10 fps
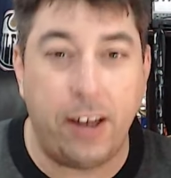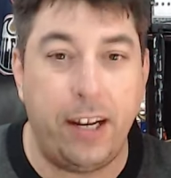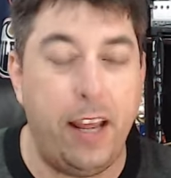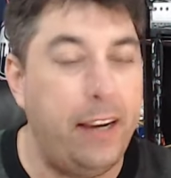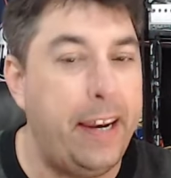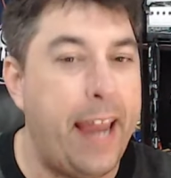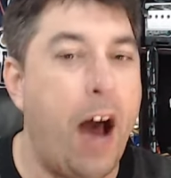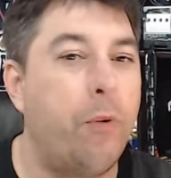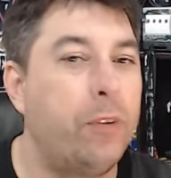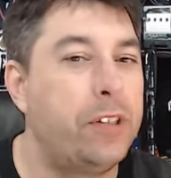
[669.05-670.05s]
and now
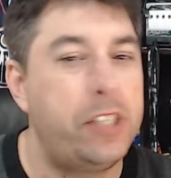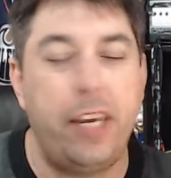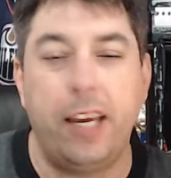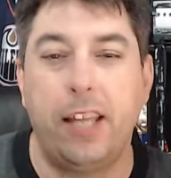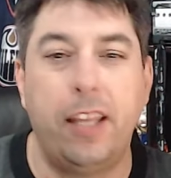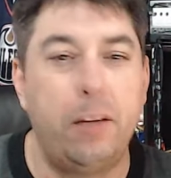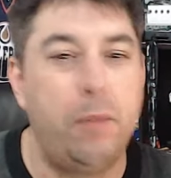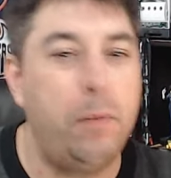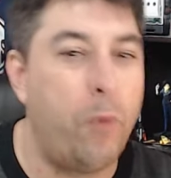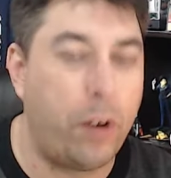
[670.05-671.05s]
we're seeing a little bit
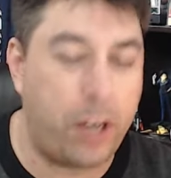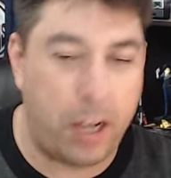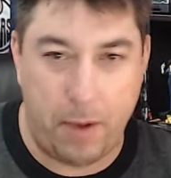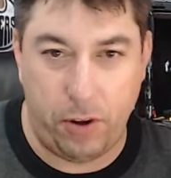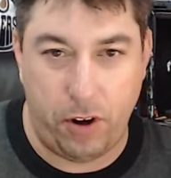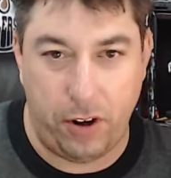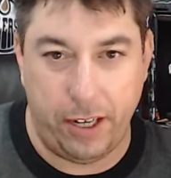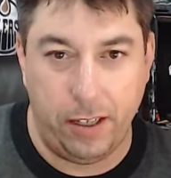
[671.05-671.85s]
more come out on it.